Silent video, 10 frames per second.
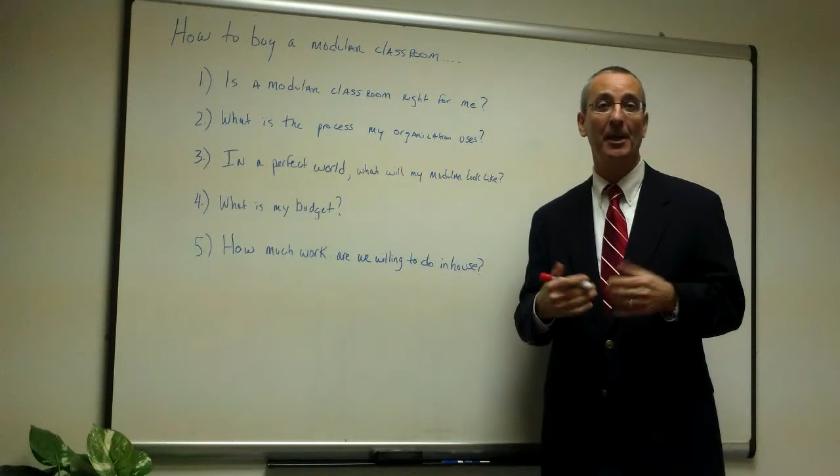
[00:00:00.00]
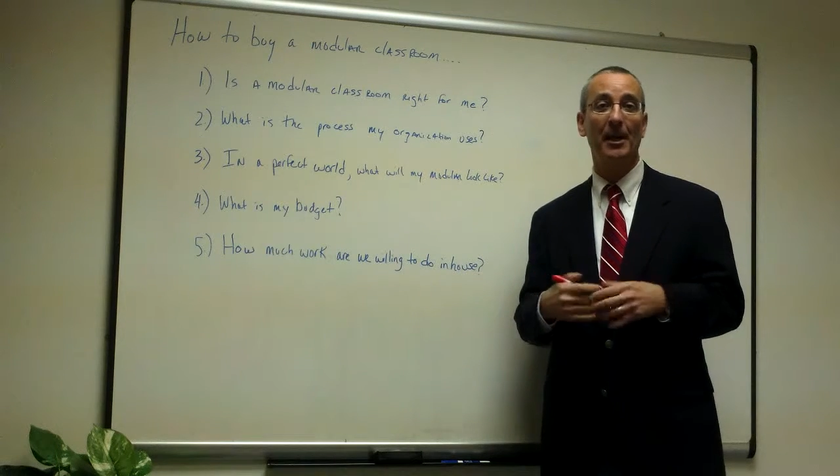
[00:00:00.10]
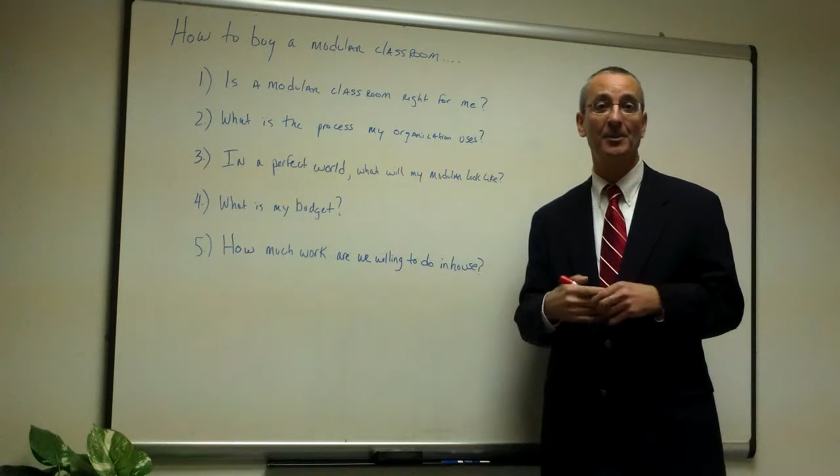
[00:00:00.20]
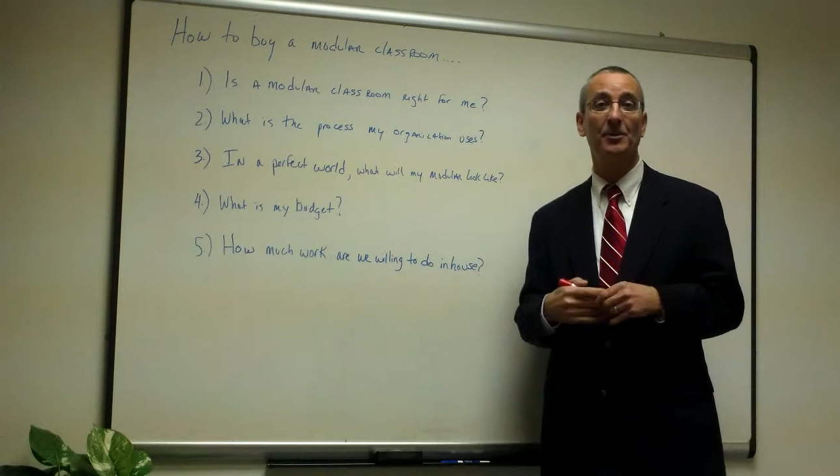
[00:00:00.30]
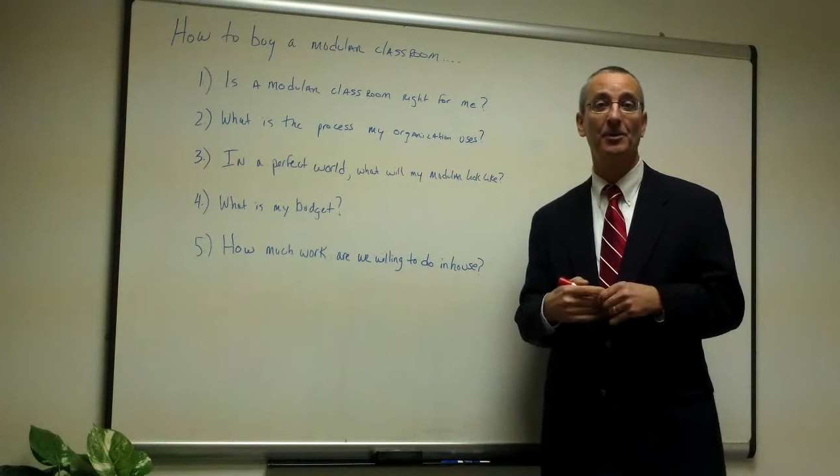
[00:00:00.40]

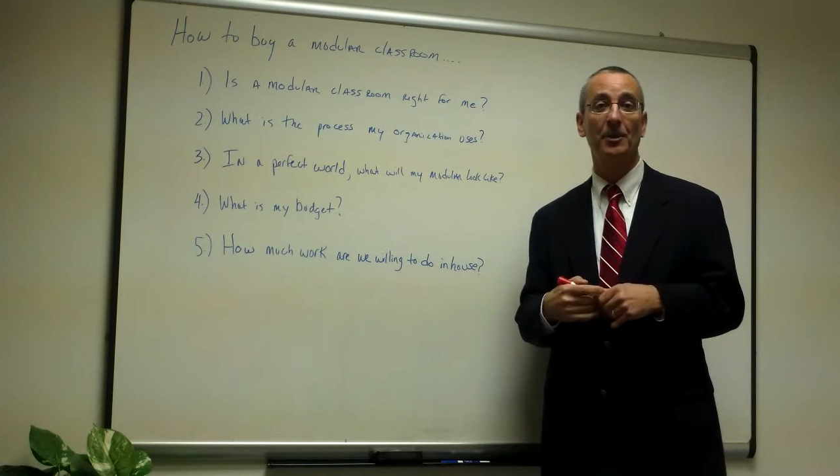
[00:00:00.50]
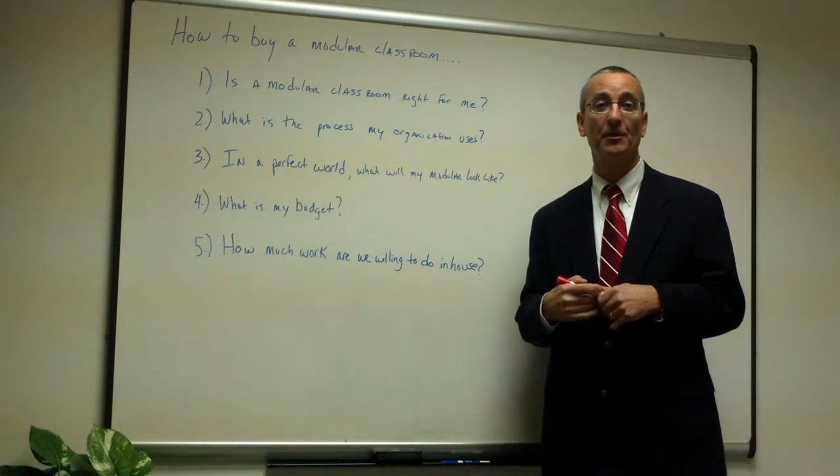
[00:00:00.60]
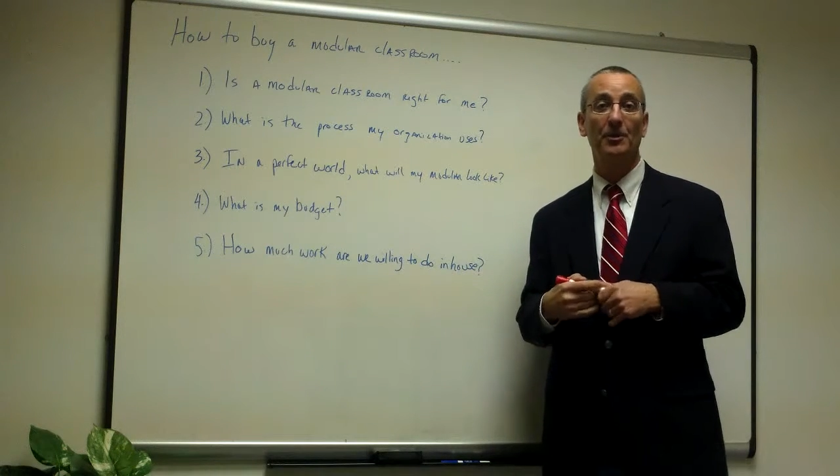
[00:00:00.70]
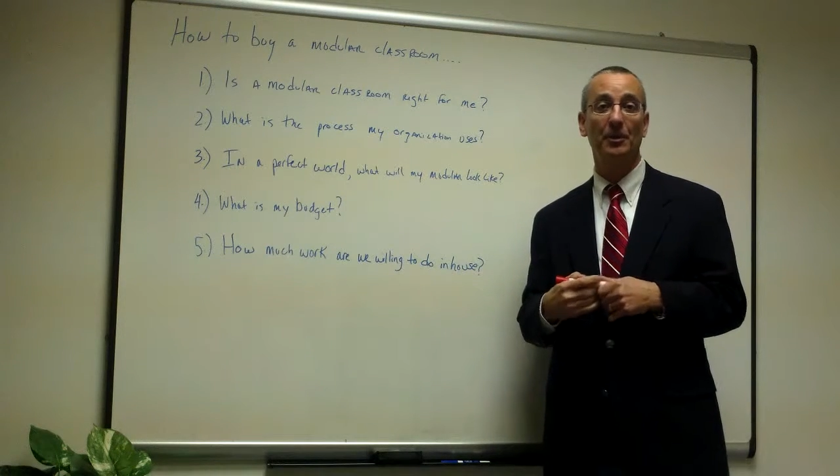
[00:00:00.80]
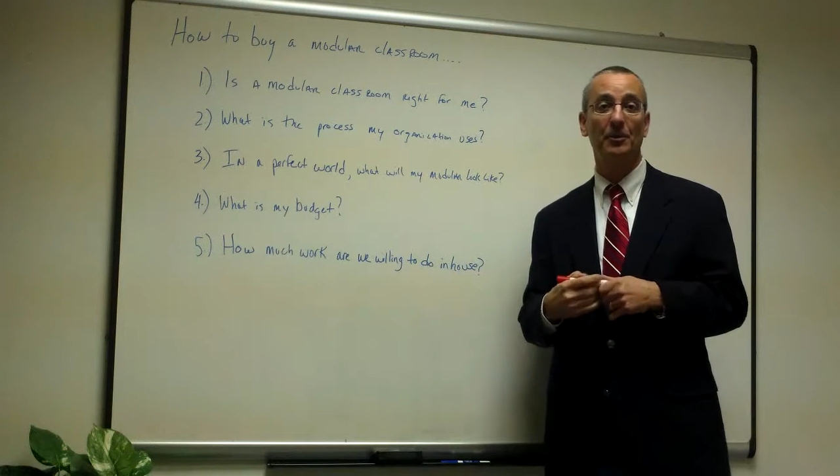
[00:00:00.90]
answer to
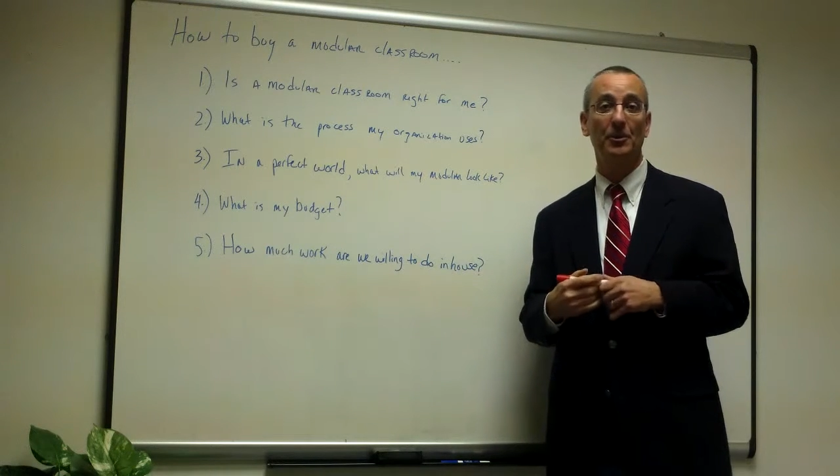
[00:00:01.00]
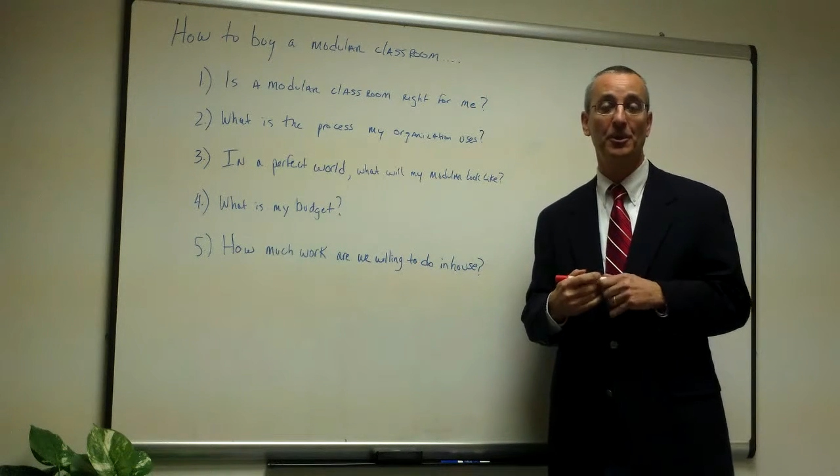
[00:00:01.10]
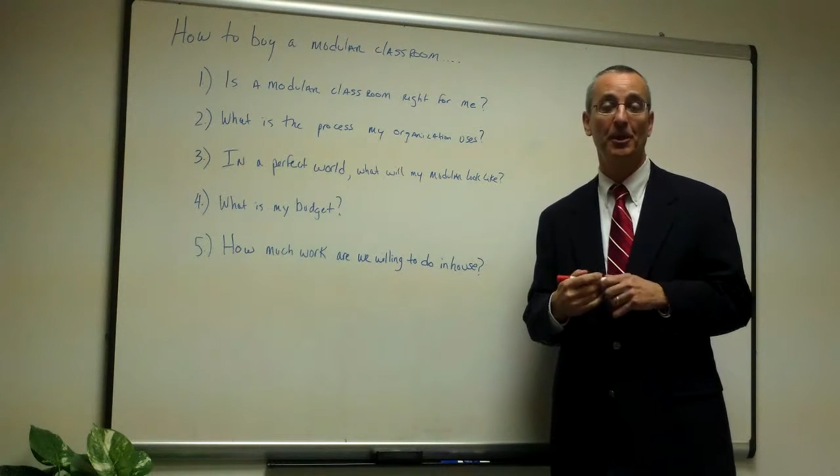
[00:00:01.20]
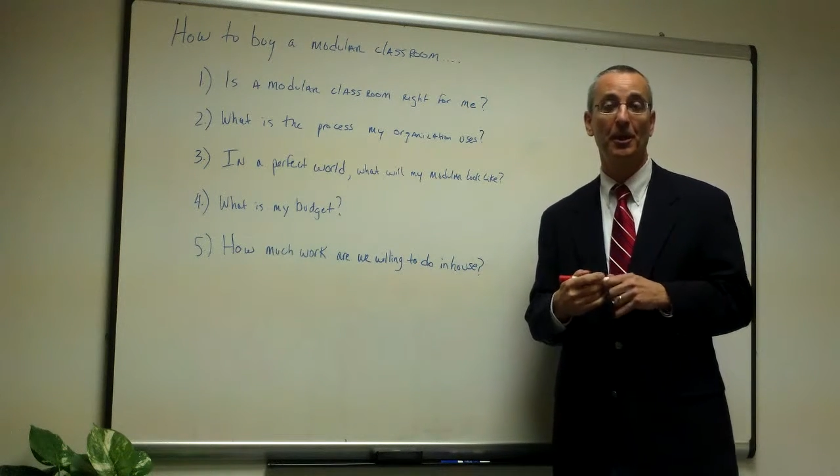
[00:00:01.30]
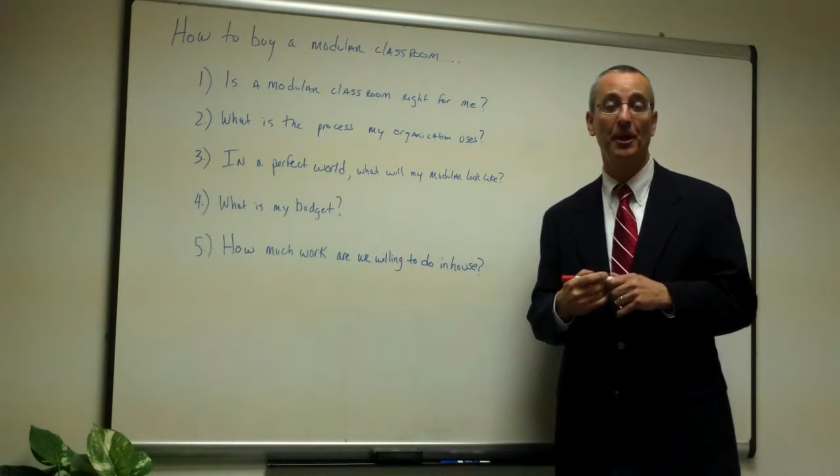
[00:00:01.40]
their solution